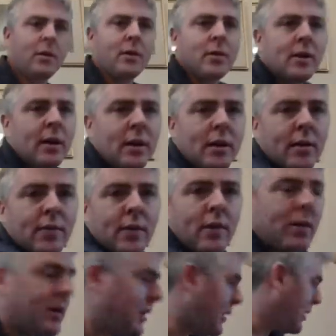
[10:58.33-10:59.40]
Thank you for
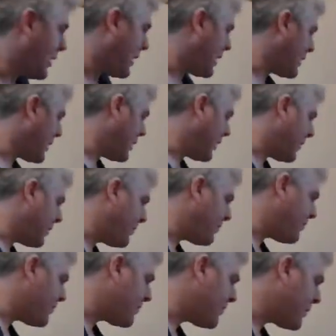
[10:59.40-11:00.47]
looking at that.
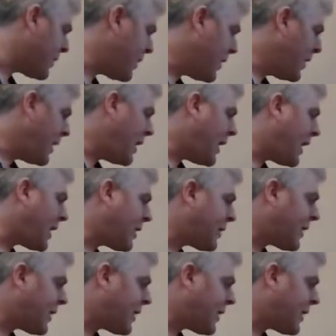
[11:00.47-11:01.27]
And I'm